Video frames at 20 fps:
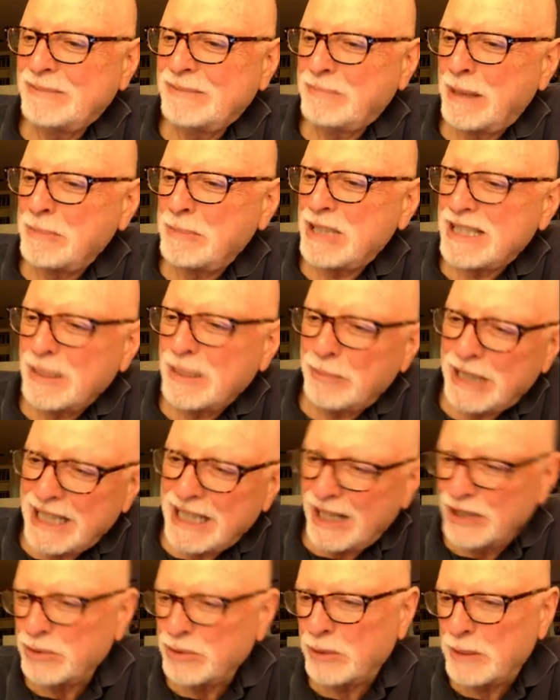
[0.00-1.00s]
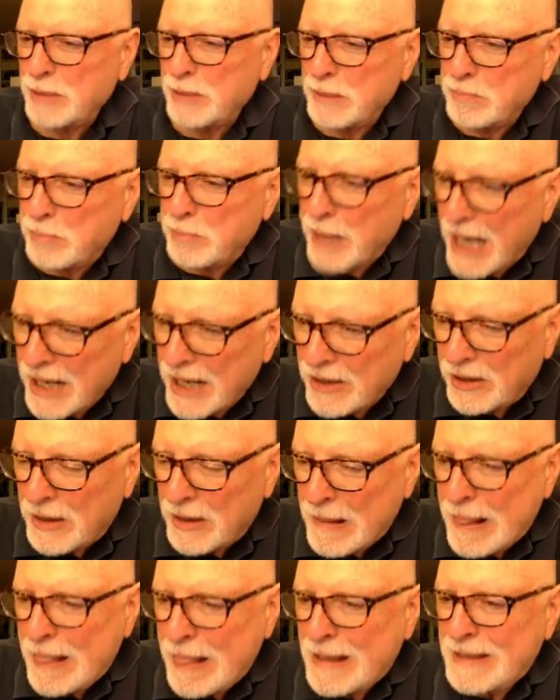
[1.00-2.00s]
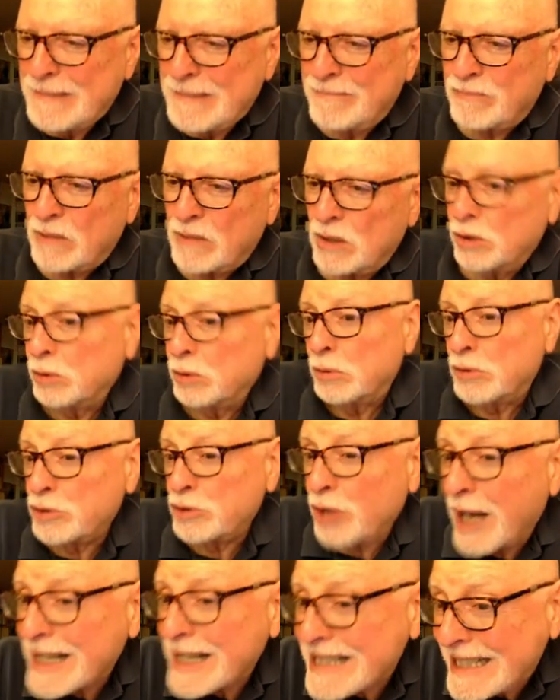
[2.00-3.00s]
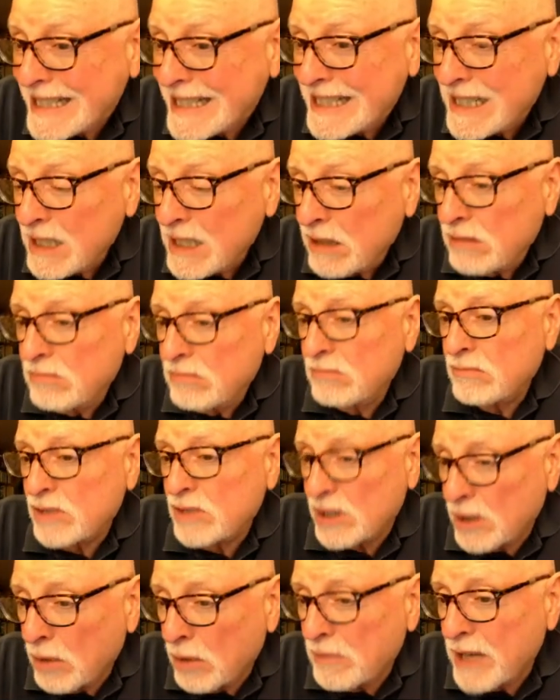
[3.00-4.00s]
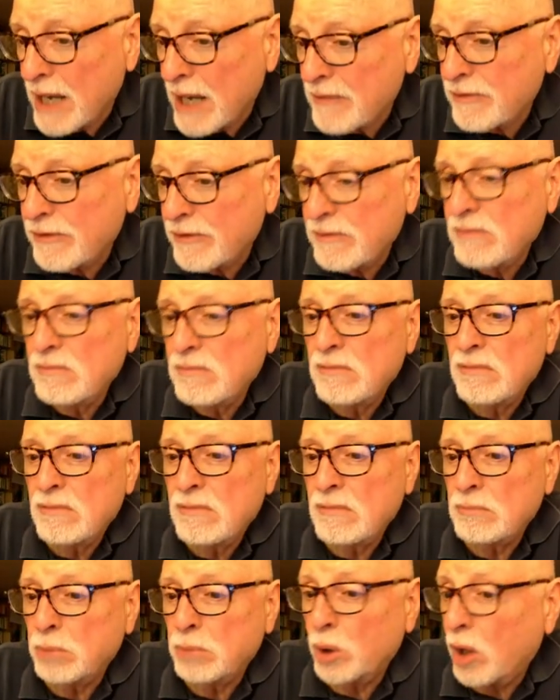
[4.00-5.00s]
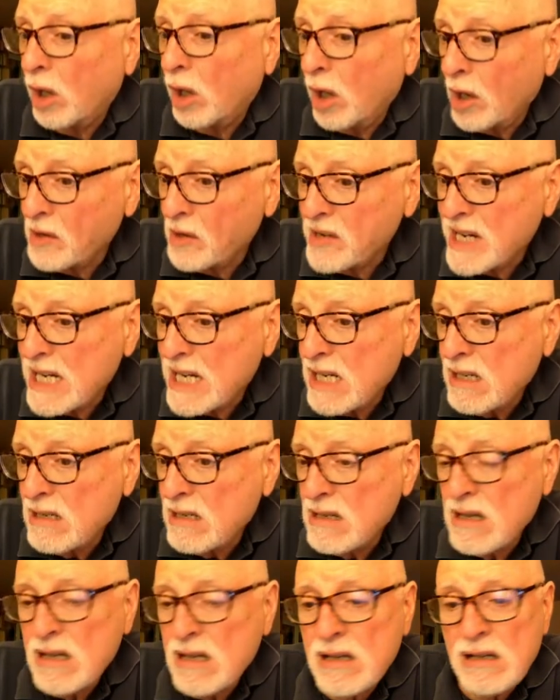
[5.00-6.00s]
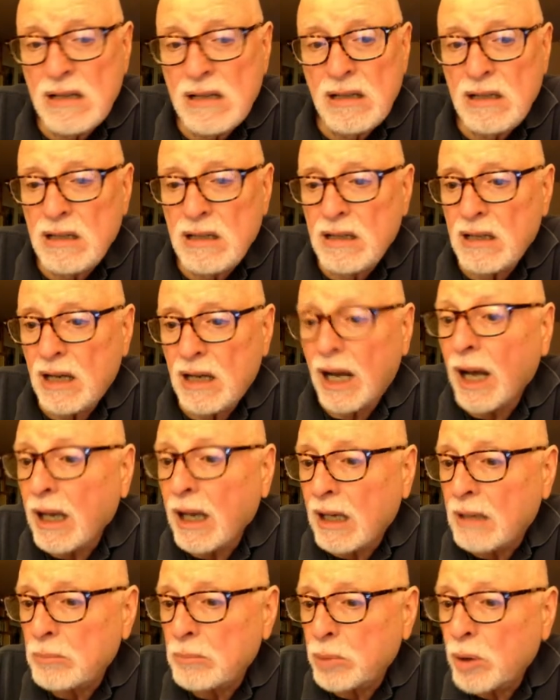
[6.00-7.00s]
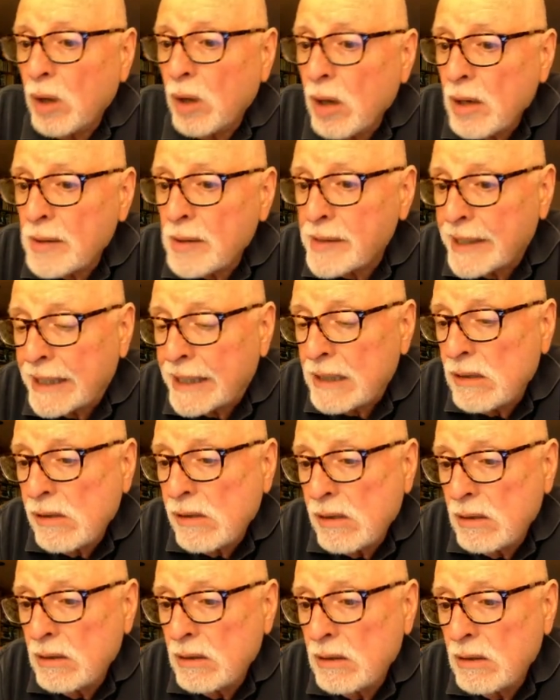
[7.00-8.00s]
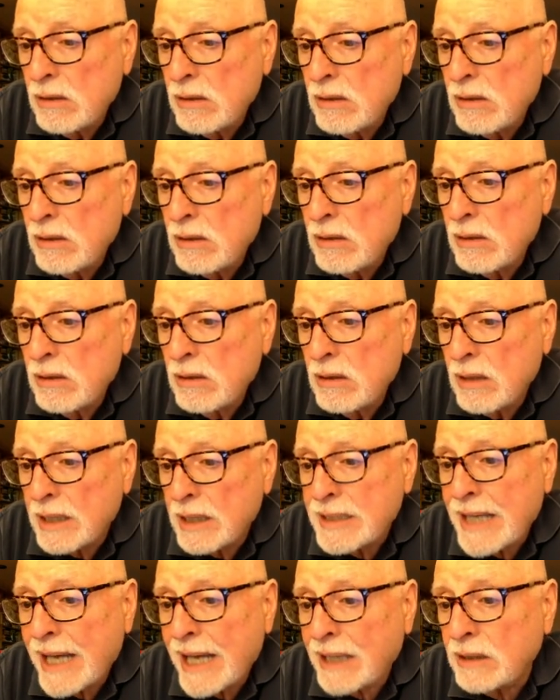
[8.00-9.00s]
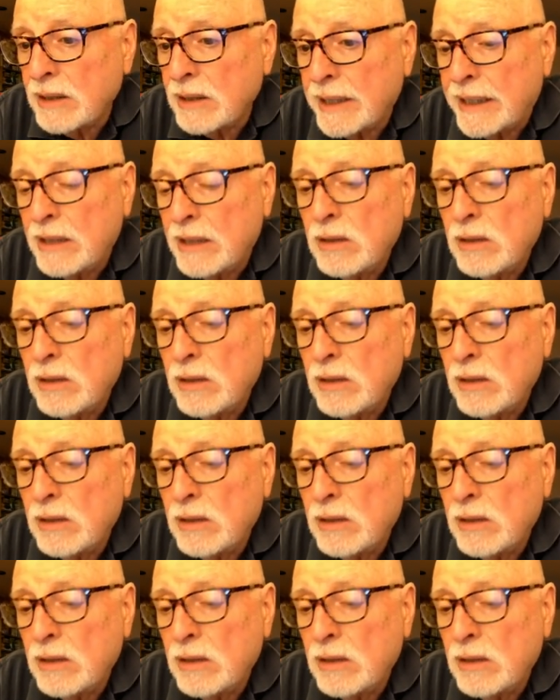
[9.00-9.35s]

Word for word: Maybe somebody else would have been better. Who, Trotsky? Zinoviev, Bukharin. Ah, Bukharin. Exactly.